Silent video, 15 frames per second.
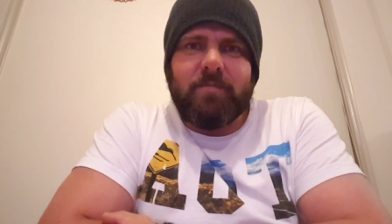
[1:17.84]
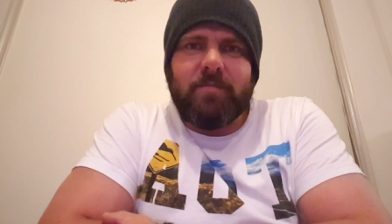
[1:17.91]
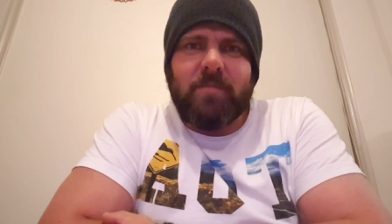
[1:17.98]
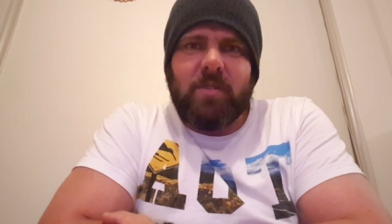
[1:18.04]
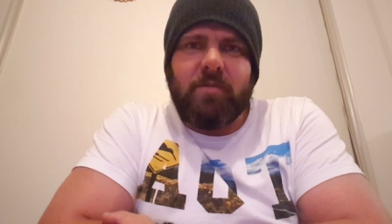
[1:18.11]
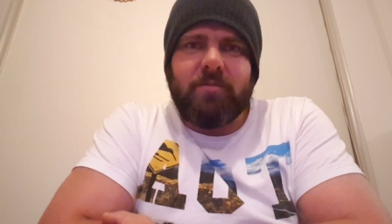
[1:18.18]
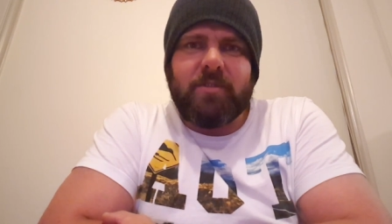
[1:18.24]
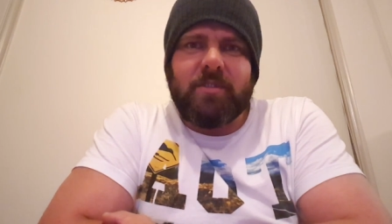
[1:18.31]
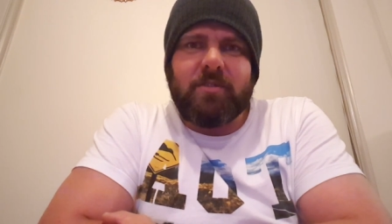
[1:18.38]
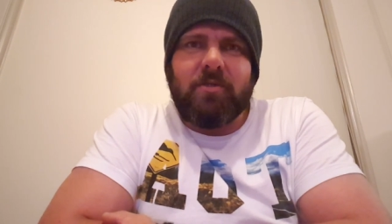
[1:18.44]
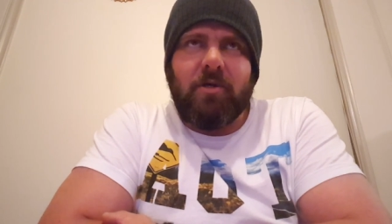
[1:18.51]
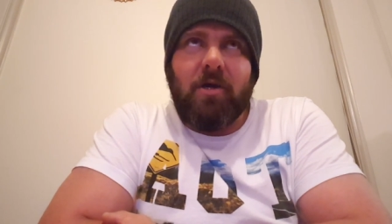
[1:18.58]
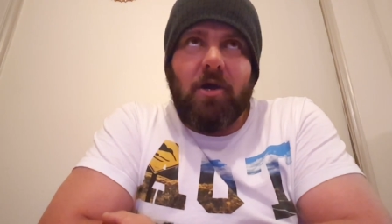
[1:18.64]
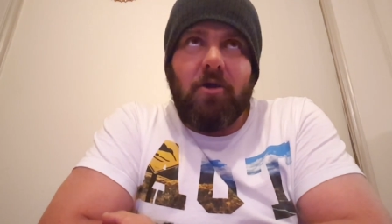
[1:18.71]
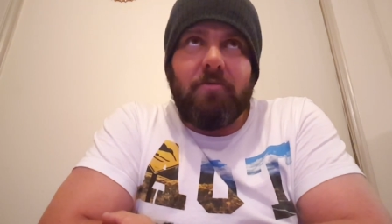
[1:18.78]
we just
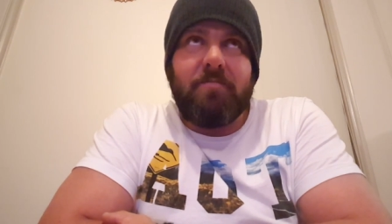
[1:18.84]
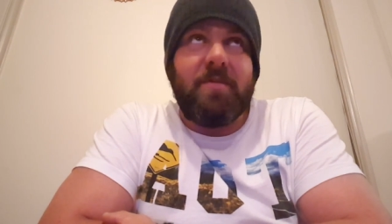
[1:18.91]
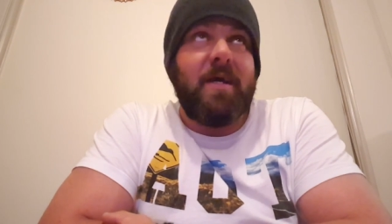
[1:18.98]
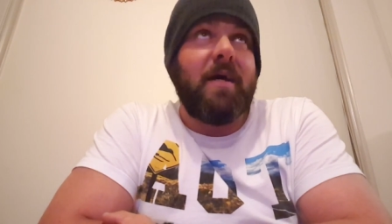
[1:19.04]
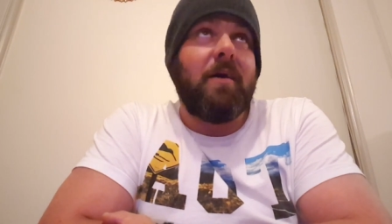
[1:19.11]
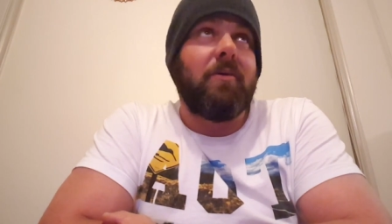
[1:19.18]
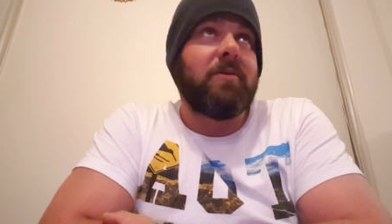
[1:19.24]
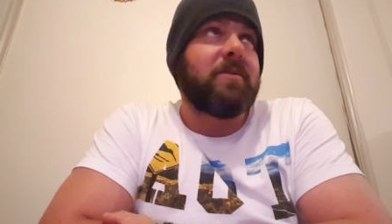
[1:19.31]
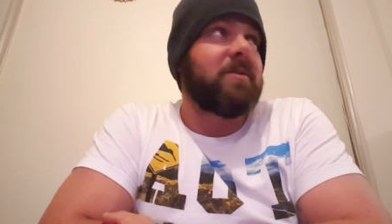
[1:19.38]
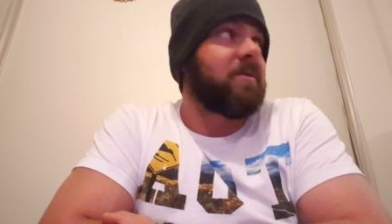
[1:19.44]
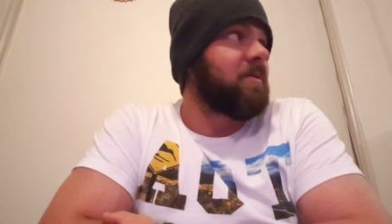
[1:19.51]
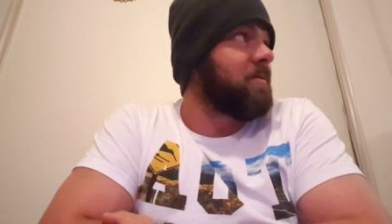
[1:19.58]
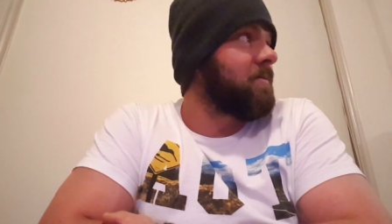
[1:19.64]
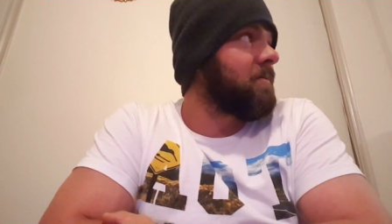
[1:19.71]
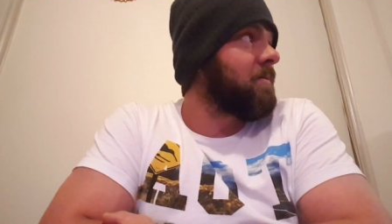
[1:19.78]
got home now.
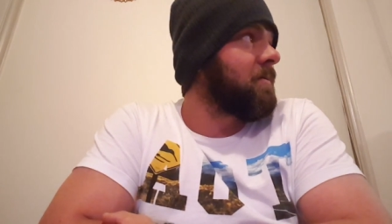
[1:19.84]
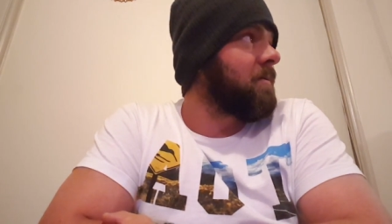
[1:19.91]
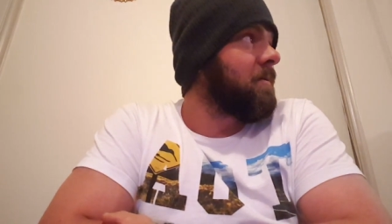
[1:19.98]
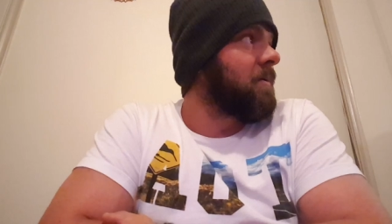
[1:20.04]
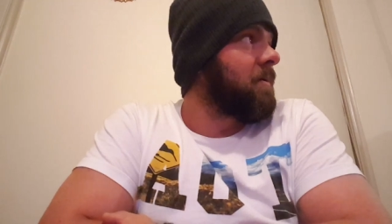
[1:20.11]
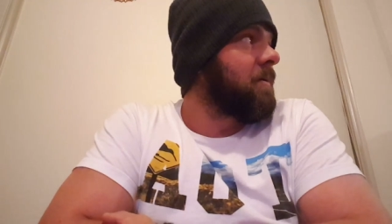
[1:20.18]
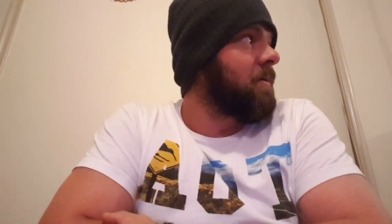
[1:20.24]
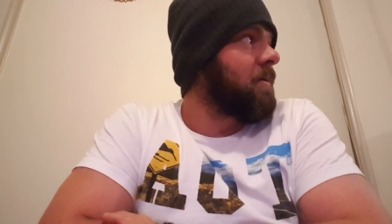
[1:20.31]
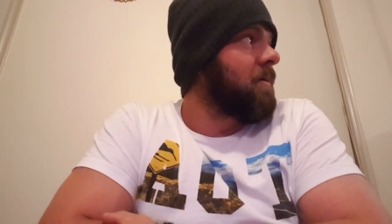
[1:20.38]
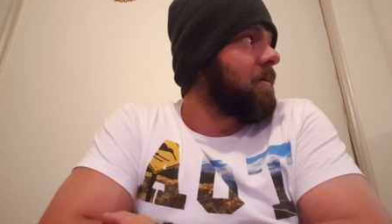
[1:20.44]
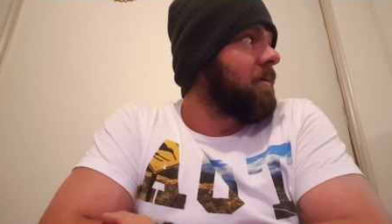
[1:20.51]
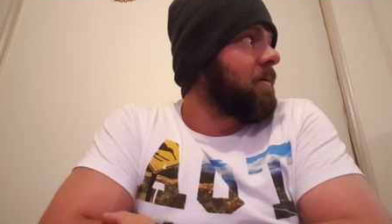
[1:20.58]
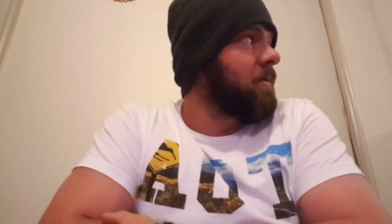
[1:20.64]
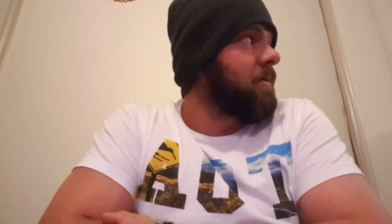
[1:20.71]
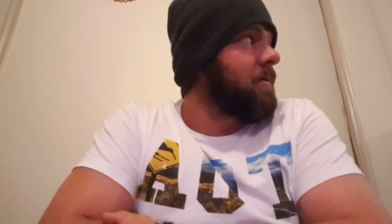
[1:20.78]
It's
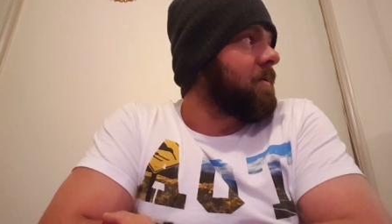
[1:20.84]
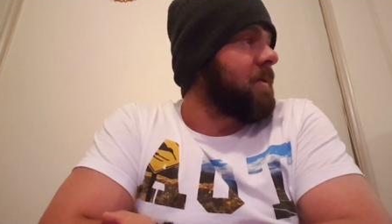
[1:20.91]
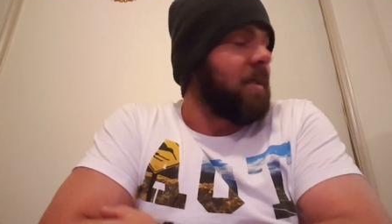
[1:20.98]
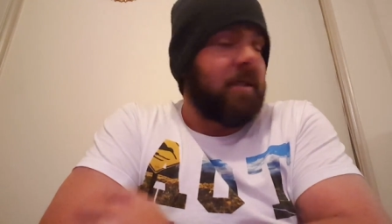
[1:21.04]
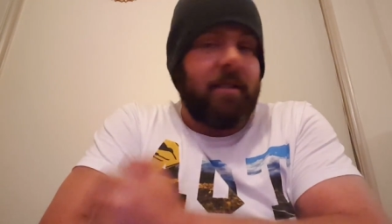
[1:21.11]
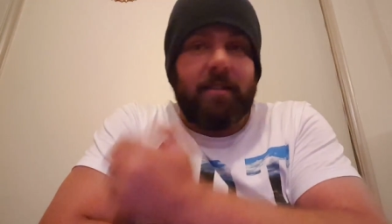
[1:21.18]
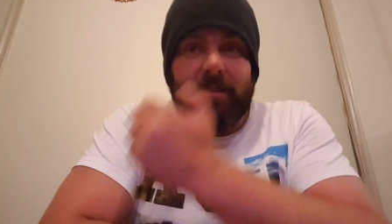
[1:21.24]
nearly